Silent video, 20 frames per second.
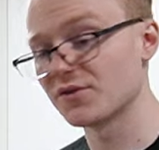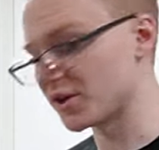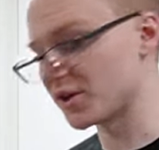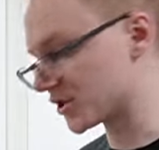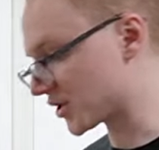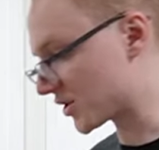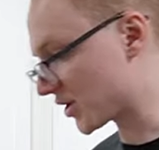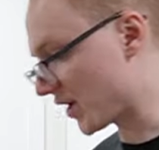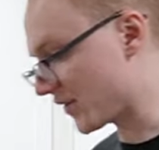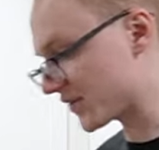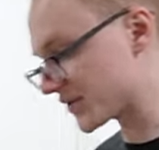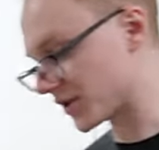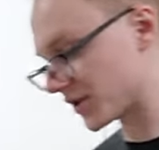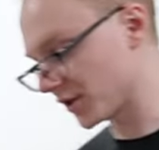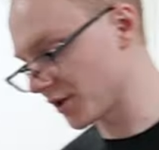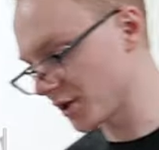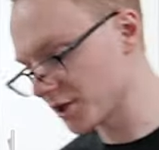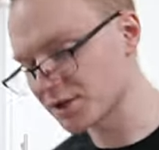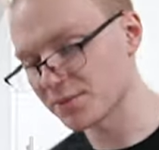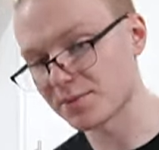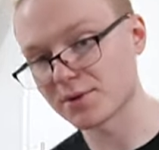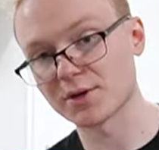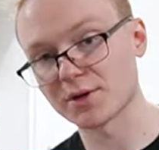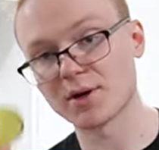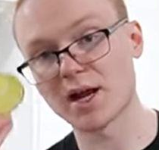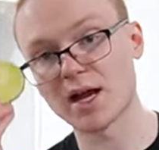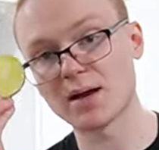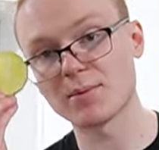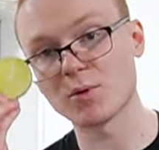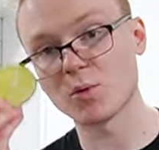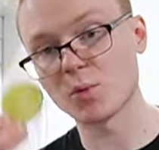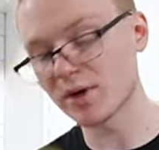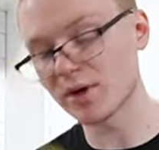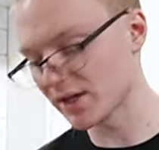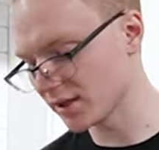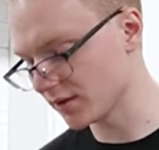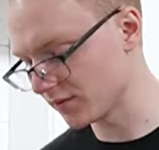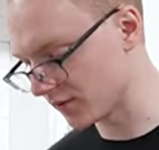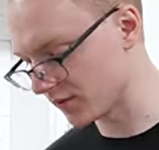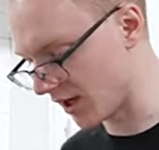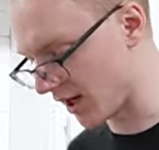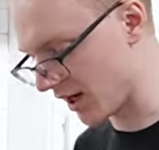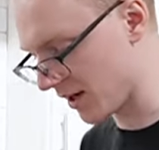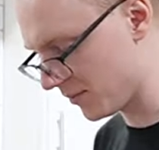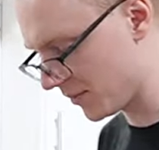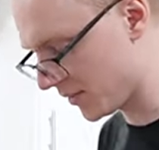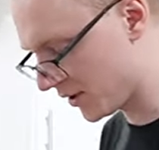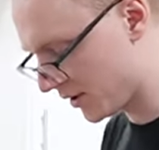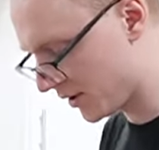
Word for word: finish this off as a garnish, I'm going to grab a wheel of lime,